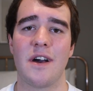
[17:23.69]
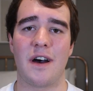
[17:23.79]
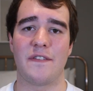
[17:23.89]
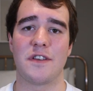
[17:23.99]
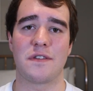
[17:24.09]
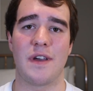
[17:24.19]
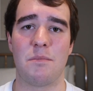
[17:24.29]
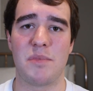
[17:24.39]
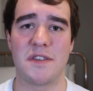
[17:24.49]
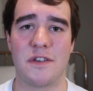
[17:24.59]
Obviously,
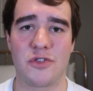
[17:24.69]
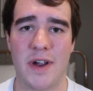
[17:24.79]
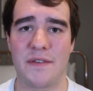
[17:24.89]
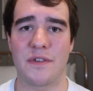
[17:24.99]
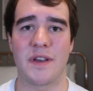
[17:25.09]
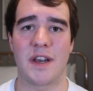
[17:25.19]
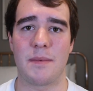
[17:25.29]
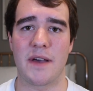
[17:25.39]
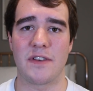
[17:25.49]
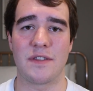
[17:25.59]
I'm busy traveling and
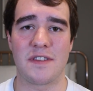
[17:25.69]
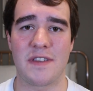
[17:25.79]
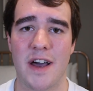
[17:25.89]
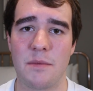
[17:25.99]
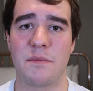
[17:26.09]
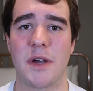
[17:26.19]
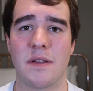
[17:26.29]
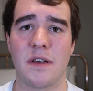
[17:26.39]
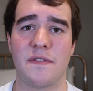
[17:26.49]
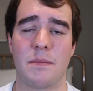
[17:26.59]
I'm having the time of my
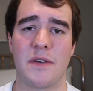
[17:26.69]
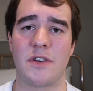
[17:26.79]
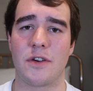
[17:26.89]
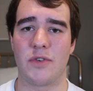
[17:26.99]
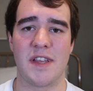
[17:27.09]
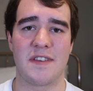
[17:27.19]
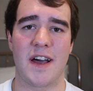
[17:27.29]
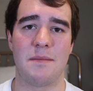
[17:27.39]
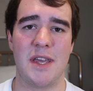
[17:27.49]
life. I'm having a great time